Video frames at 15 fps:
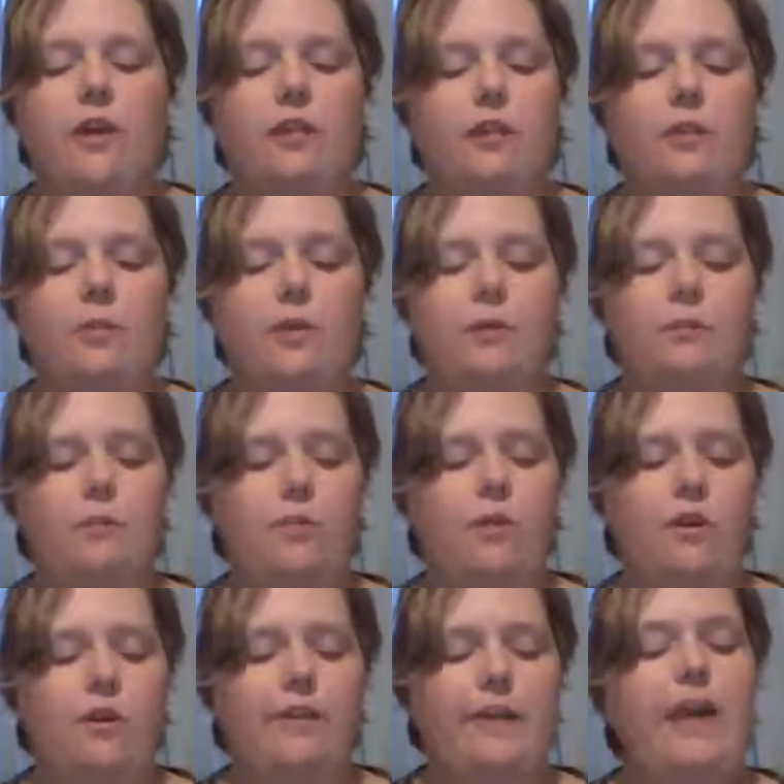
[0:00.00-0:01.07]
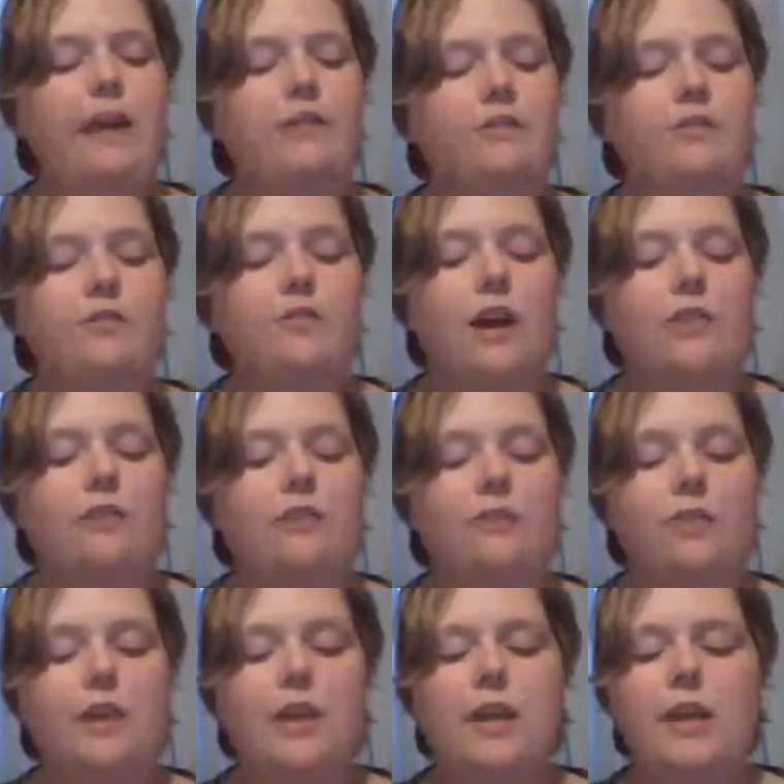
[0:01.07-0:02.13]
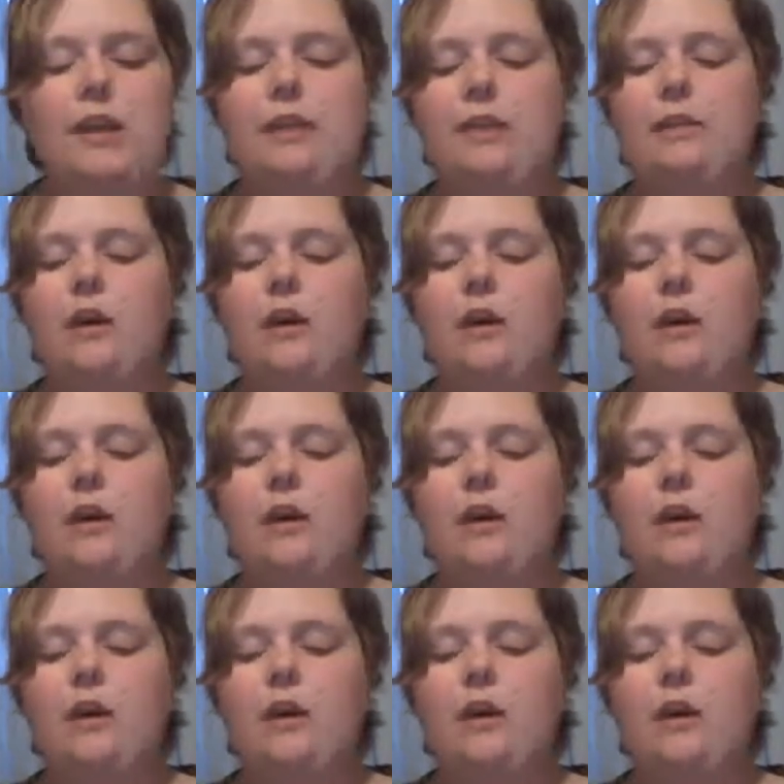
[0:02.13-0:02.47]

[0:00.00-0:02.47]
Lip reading: a little bit more on the history edge of things.